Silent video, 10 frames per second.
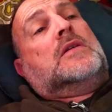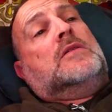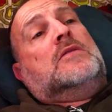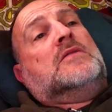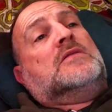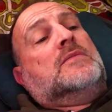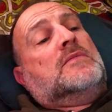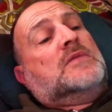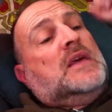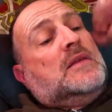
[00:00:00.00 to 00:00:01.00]
And you can zip
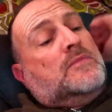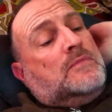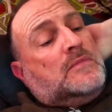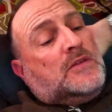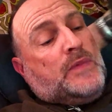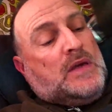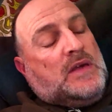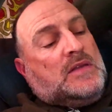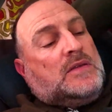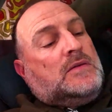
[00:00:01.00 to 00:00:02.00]
them together to make
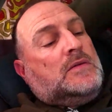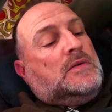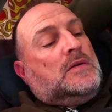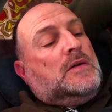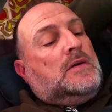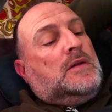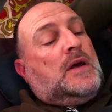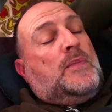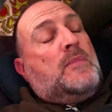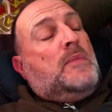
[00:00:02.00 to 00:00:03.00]
it into
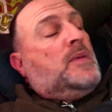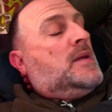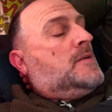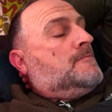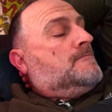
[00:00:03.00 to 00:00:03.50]
like a proper bed.